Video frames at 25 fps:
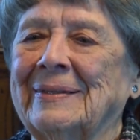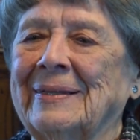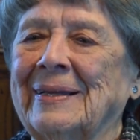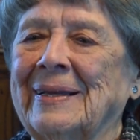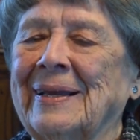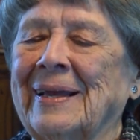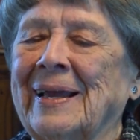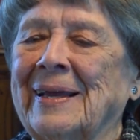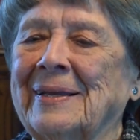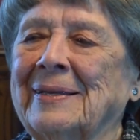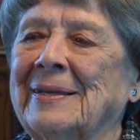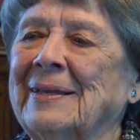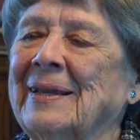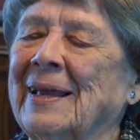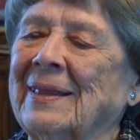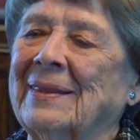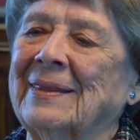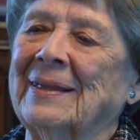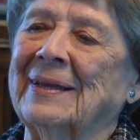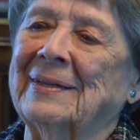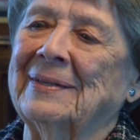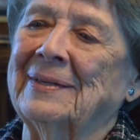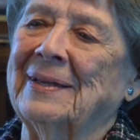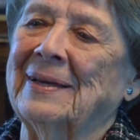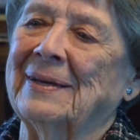They had
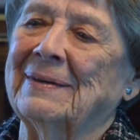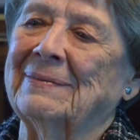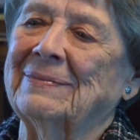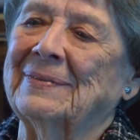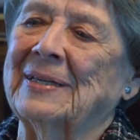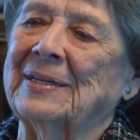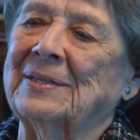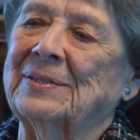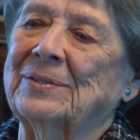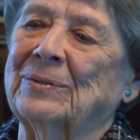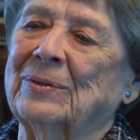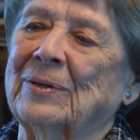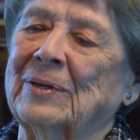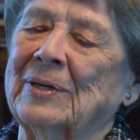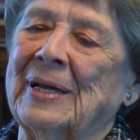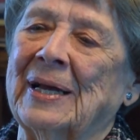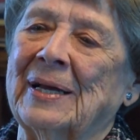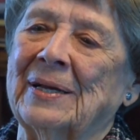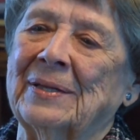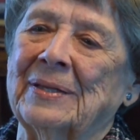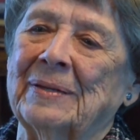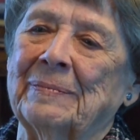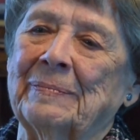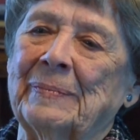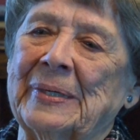nothing left. They tore
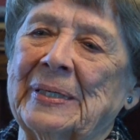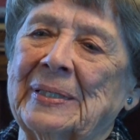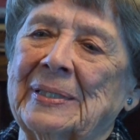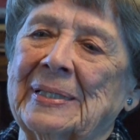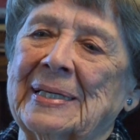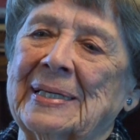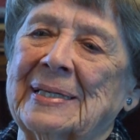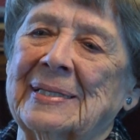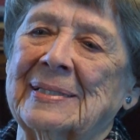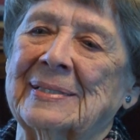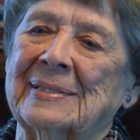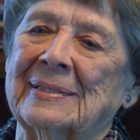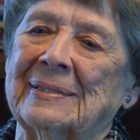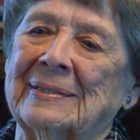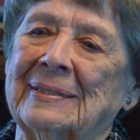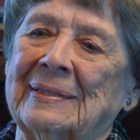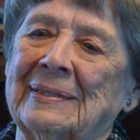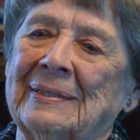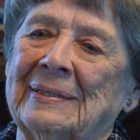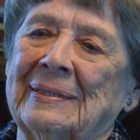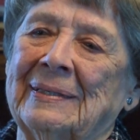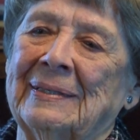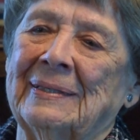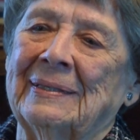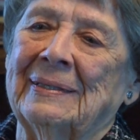down the buildings
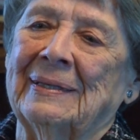and